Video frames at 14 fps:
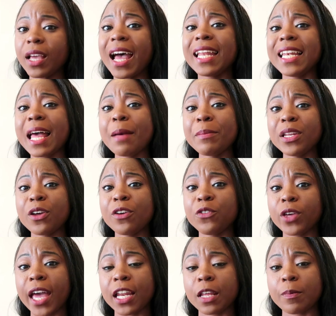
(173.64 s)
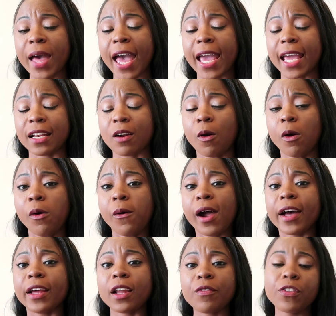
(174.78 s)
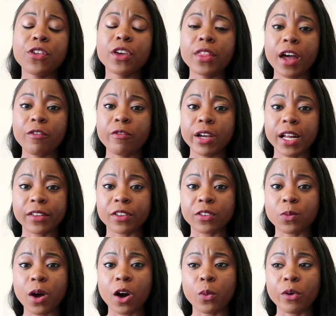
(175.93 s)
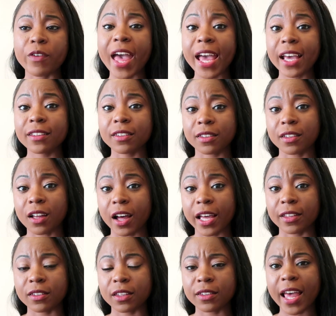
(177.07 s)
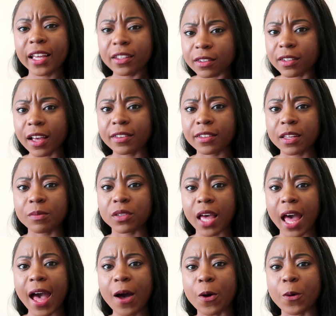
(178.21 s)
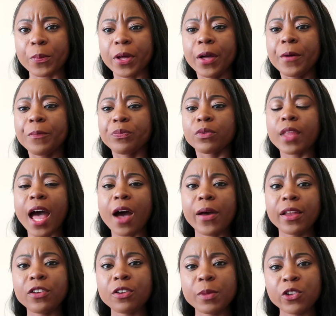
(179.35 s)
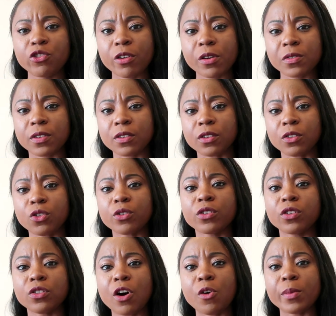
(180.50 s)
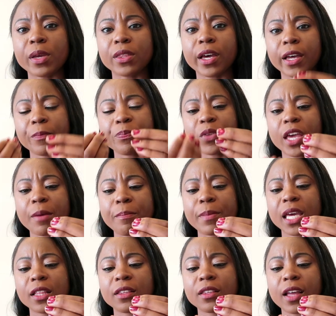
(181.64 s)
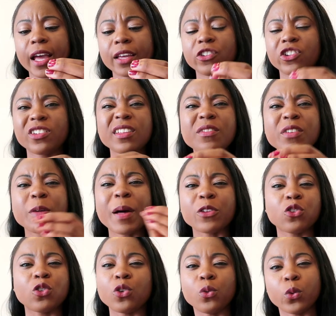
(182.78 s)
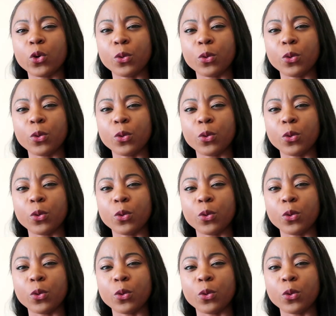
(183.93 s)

and let me know if you get any pain. Another thing that I realized as well with exercise, exercise seems to help. Now, endometriosis, the doctor told me that it means like, she said something about two